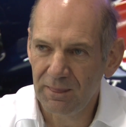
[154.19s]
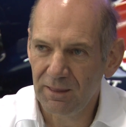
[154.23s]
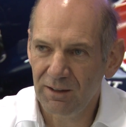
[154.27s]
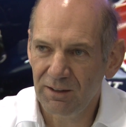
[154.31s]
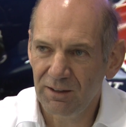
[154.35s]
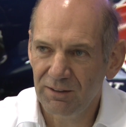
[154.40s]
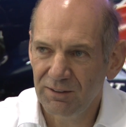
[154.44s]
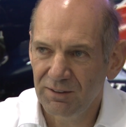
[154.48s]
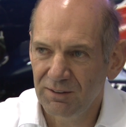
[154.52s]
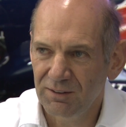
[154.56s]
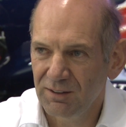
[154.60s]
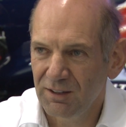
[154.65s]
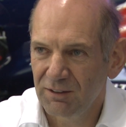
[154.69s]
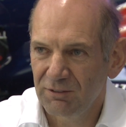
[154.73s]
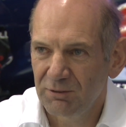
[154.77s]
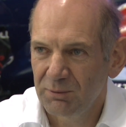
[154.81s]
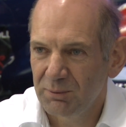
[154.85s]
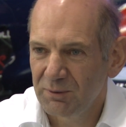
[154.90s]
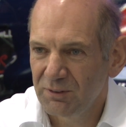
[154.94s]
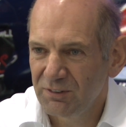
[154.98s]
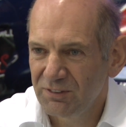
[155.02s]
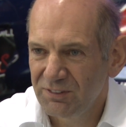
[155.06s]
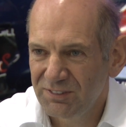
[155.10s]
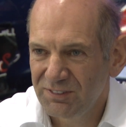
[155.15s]
I think
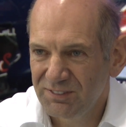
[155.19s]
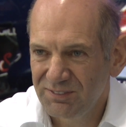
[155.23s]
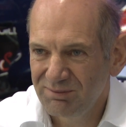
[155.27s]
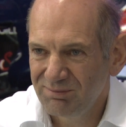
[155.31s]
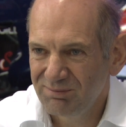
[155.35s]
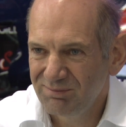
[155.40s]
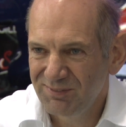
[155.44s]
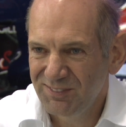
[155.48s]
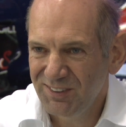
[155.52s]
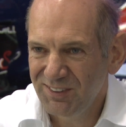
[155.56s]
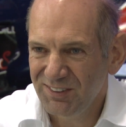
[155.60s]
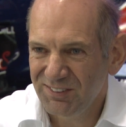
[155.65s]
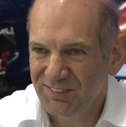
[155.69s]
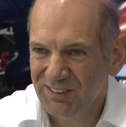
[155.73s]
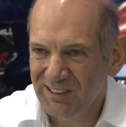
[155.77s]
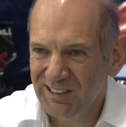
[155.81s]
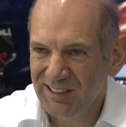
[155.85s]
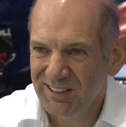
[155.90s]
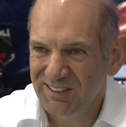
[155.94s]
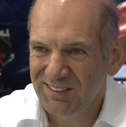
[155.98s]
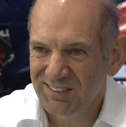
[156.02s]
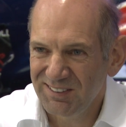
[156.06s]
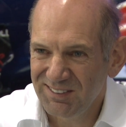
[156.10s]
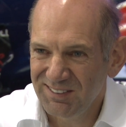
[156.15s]
everybody's just
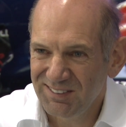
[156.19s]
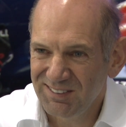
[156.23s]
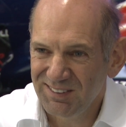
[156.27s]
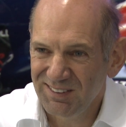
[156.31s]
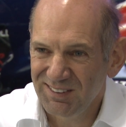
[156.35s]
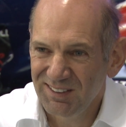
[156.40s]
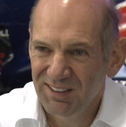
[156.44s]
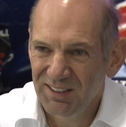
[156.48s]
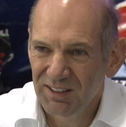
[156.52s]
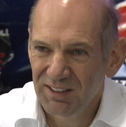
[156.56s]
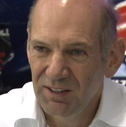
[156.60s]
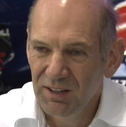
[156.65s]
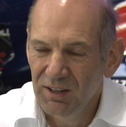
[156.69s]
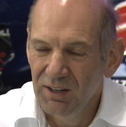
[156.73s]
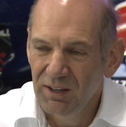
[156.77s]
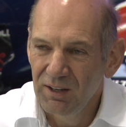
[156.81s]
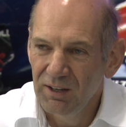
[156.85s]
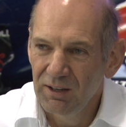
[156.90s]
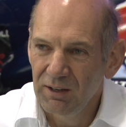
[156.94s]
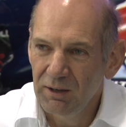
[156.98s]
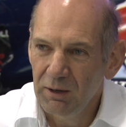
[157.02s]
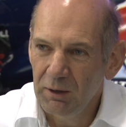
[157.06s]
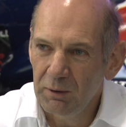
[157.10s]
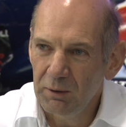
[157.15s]
elated.
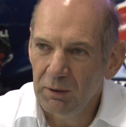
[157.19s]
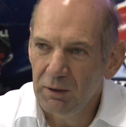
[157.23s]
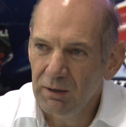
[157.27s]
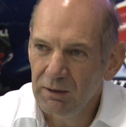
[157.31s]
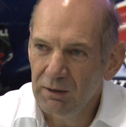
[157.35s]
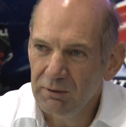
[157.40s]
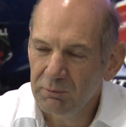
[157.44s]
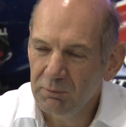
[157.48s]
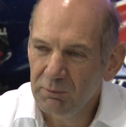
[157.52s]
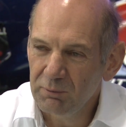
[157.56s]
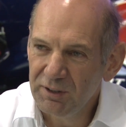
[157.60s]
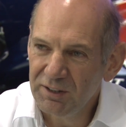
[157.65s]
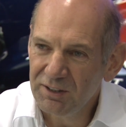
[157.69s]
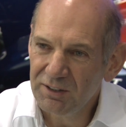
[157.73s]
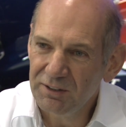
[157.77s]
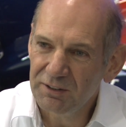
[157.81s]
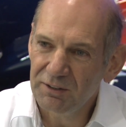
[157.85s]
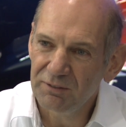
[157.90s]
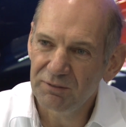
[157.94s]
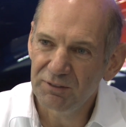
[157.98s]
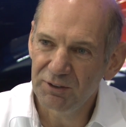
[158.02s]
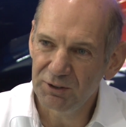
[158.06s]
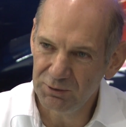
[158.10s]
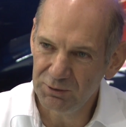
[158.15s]
We kind
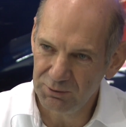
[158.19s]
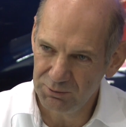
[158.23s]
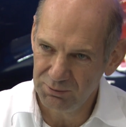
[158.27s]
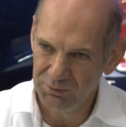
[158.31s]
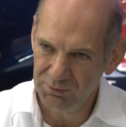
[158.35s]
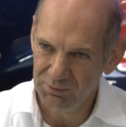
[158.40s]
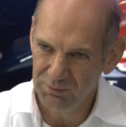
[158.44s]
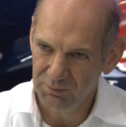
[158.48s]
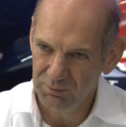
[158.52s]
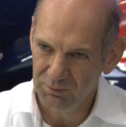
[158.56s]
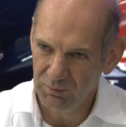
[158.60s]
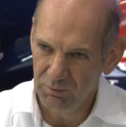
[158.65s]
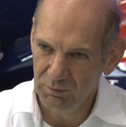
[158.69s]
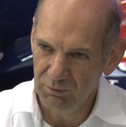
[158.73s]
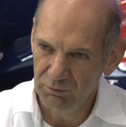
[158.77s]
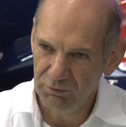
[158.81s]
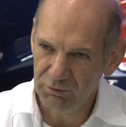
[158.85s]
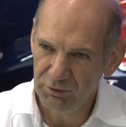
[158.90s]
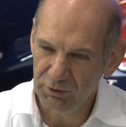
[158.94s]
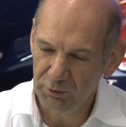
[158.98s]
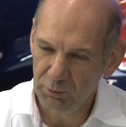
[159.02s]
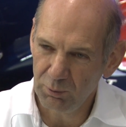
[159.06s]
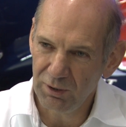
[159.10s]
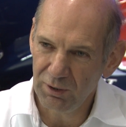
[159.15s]
of knew
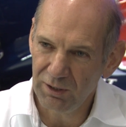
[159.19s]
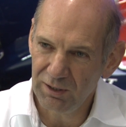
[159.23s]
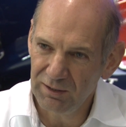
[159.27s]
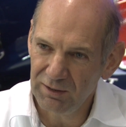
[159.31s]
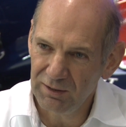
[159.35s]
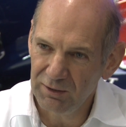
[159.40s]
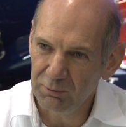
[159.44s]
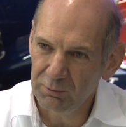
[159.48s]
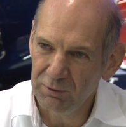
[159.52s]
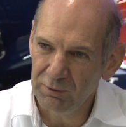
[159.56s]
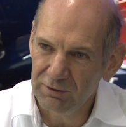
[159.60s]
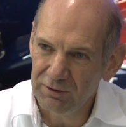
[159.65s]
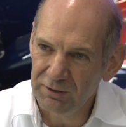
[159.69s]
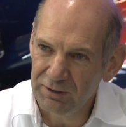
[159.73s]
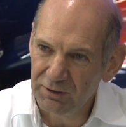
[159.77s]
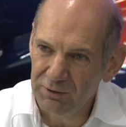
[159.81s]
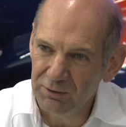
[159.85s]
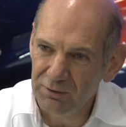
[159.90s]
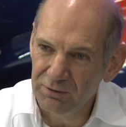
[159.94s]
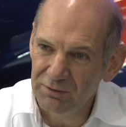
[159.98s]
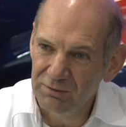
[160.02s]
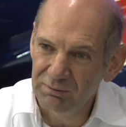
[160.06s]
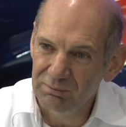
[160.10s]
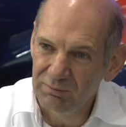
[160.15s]
for a while that we were in a
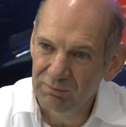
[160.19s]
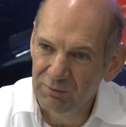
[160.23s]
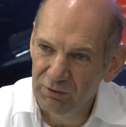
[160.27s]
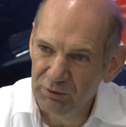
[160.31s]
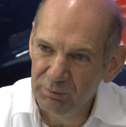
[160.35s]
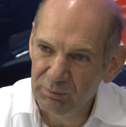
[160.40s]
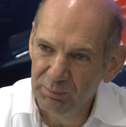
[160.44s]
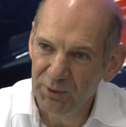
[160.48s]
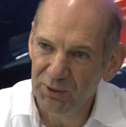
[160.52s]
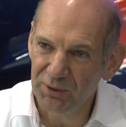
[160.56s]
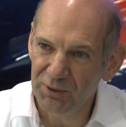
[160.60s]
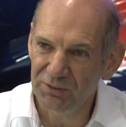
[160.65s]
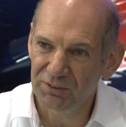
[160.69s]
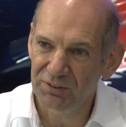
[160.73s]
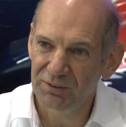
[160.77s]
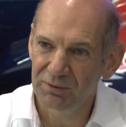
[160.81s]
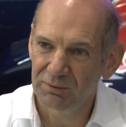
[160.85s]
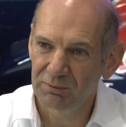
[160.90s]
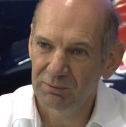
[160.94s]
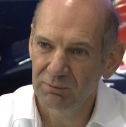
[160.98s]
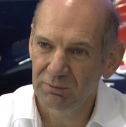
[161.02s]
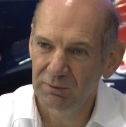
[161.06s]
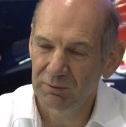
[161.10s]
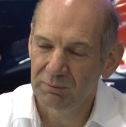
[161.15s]
good spot.
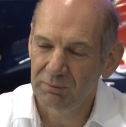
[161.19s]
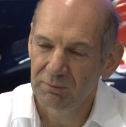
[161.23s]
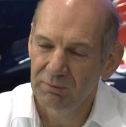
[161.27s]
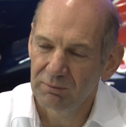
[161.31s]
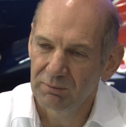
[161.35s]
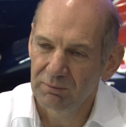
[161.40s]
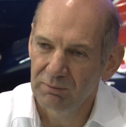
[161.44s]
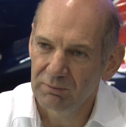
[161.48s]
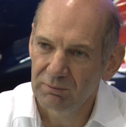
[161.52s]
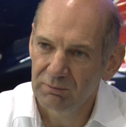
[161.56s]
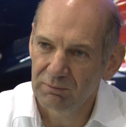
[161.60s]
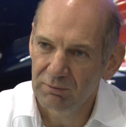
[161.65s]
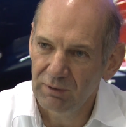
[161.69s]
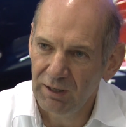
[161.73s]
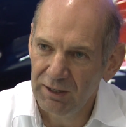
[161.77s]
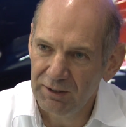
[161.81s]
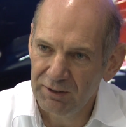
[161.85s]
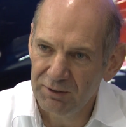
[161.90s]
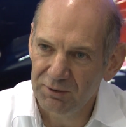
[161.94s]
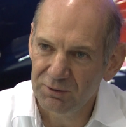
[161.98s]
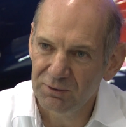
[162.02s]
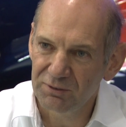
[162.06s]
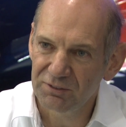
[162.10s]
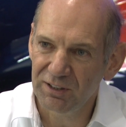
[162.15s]
We had
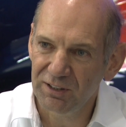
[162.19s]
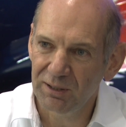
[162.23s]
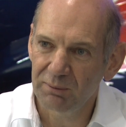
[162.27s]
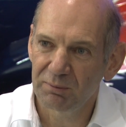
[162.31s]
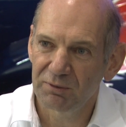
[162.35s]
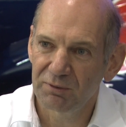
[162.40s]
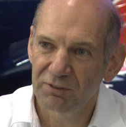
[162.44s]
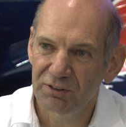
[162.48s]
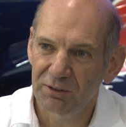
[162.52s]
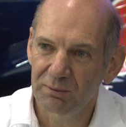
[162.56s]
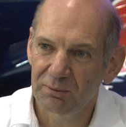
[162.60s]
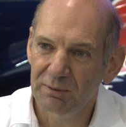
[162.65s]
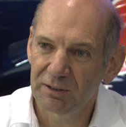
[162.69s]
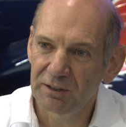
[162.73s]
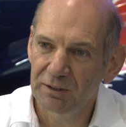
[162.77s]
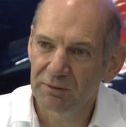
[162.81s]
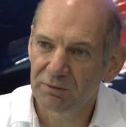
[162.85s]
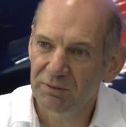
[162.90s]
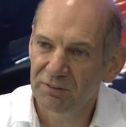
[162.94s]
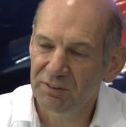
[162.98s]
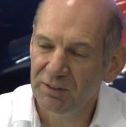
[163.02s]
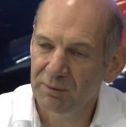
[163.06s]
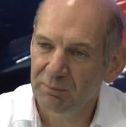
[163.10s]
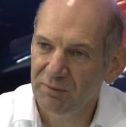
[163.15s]
a good championship lead
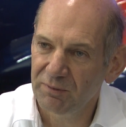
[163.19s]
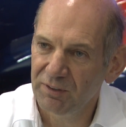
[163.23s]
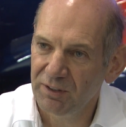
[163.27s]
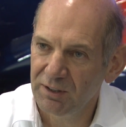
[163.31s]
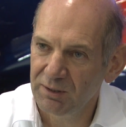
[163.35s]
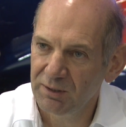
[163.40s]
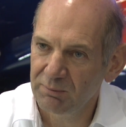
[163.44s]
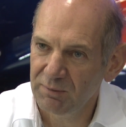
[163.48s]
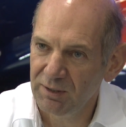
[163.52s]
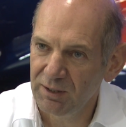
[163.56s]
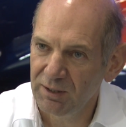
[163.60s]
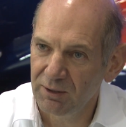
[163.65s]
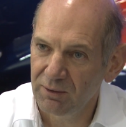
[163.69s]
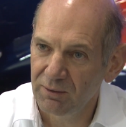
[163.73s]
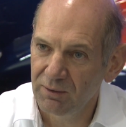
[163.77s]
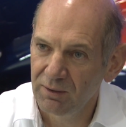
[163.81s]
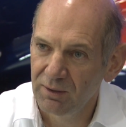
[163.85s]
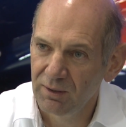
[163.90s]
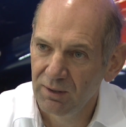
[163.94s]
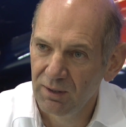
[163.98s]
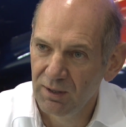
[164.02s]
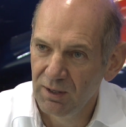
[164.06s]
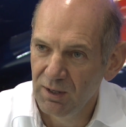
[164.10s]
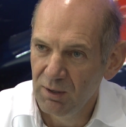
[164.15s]
for some time now,
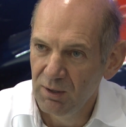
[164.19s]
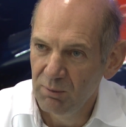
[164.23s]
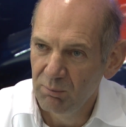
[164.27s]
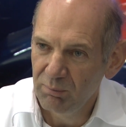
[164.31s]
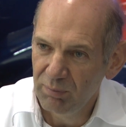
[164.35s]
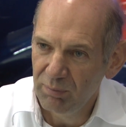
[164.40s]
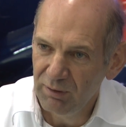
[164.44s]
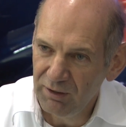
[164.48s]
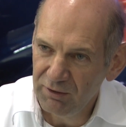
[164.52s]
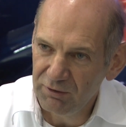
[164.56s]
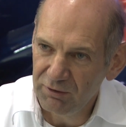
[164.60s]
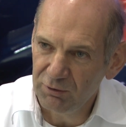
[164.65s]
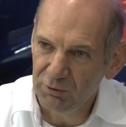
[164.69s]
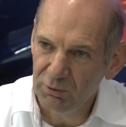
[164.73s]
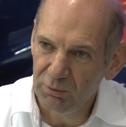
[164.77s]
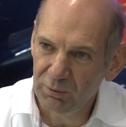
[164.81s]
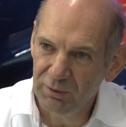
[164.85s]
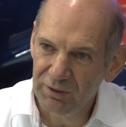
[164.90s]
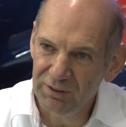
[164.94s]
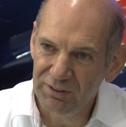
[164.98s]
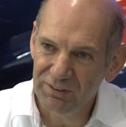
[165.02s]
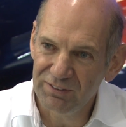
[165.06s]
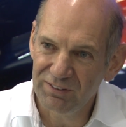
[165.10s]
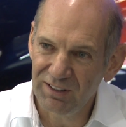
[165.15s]
but there's
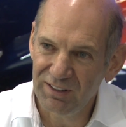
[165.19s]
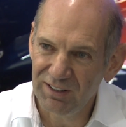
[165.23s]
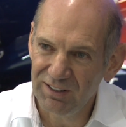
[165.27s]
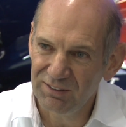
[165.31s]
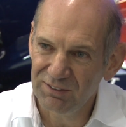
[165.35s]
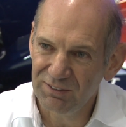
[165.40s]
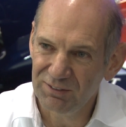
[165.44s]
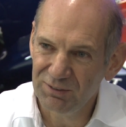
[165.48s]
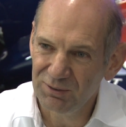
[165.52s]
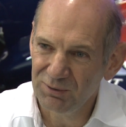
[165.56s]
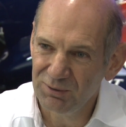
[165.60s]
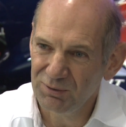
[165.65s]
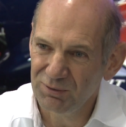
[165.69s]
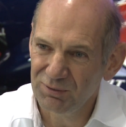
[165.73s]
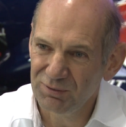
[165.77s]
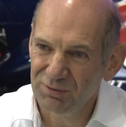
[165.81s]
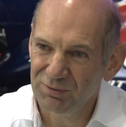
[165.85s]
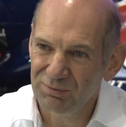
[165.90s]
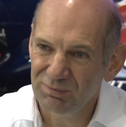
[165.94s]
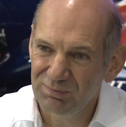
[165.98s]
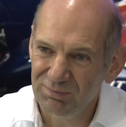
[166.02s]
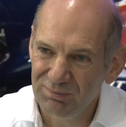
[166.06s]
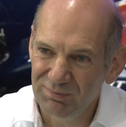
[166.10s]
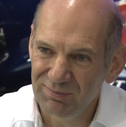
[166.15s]
always that sort of
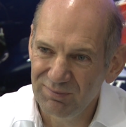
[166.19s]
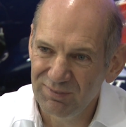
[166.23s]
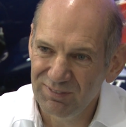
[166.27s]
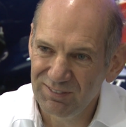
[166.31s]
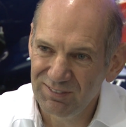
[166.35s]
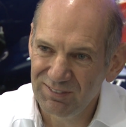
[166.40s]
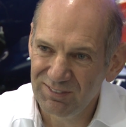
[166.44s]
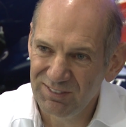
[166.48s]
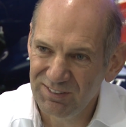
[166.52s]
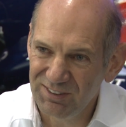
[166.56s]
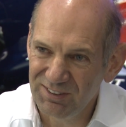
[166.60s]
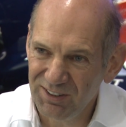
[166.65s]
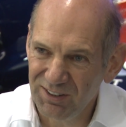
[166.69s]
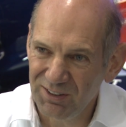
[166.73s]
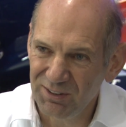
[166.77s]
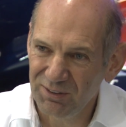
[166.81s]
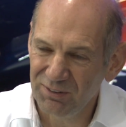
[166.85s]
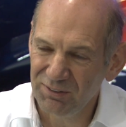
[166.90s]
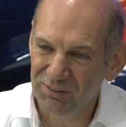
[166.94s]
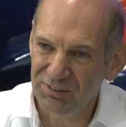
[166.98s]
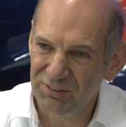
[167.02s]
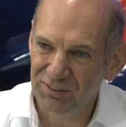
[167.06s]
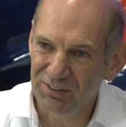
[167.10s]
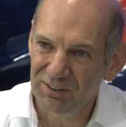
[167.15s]

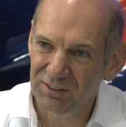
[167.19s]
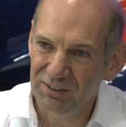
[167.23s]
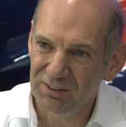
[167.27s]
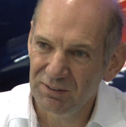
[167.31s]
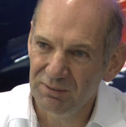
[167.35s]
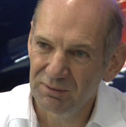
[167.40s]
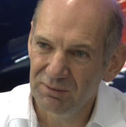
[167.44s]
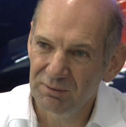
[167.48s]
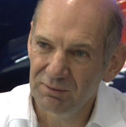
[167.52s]
chance that